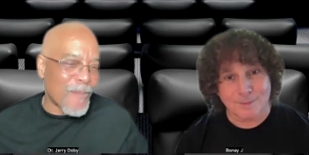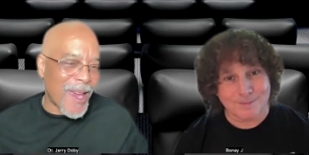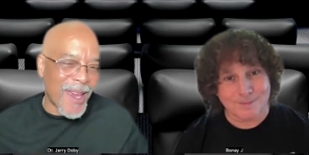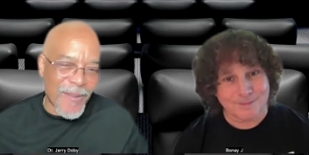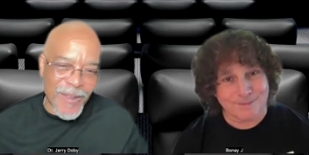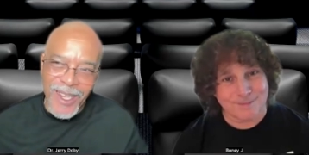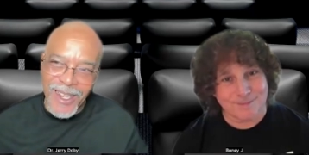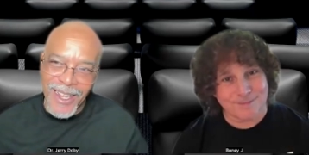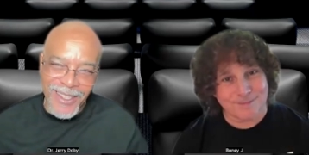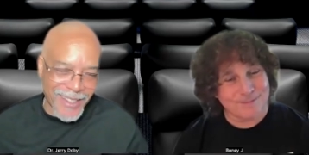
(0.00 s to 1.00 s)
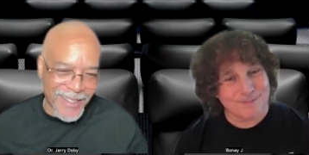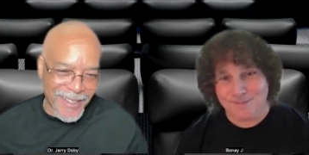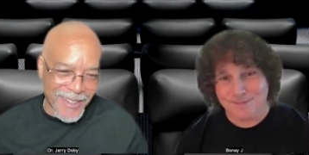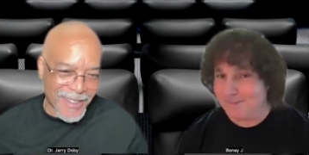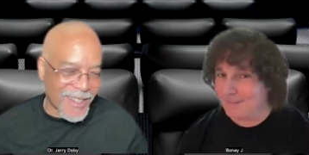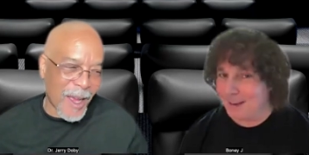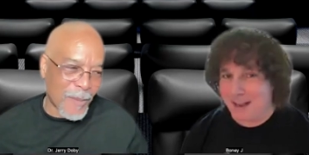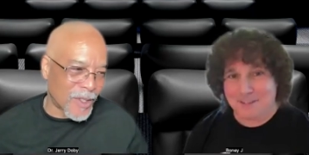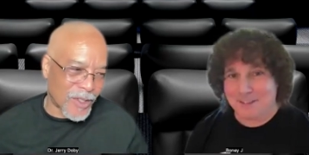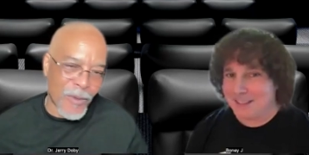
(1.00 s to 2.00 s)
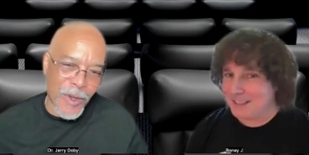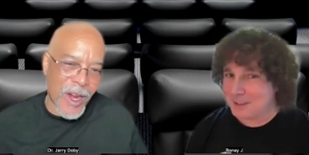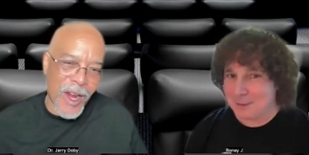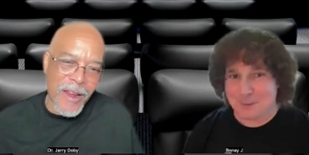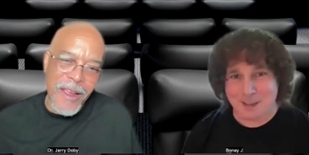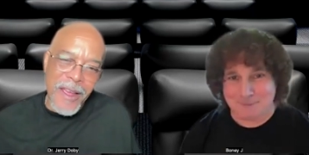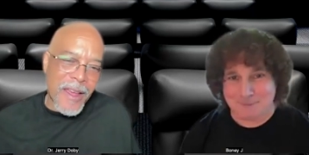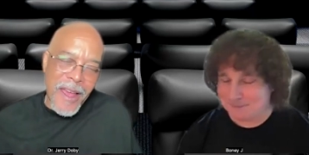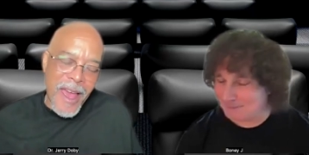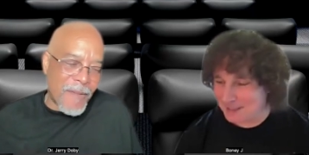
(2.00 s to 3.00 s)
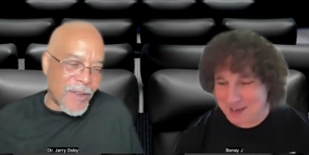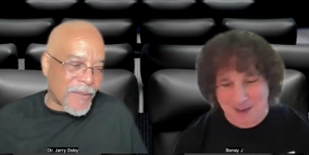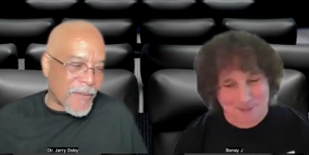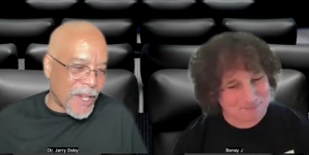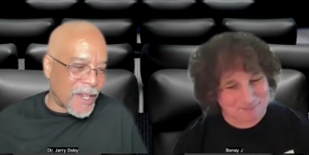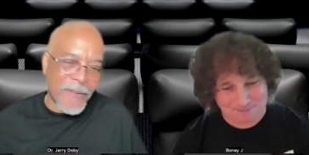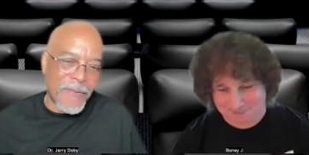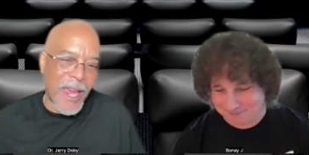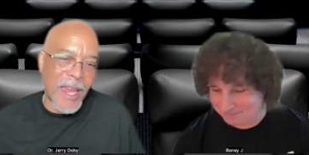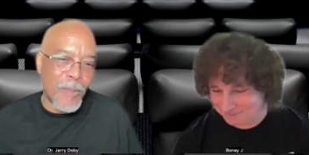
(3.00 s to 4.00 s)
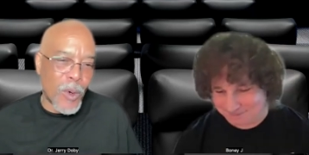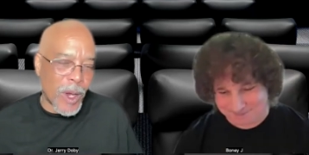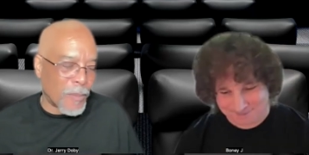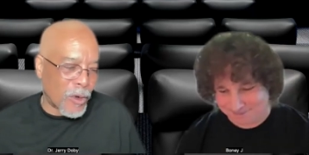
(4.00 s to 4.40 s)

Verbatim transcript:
Speaker 1: may have neglected? Because I, have so, a freaking fanboy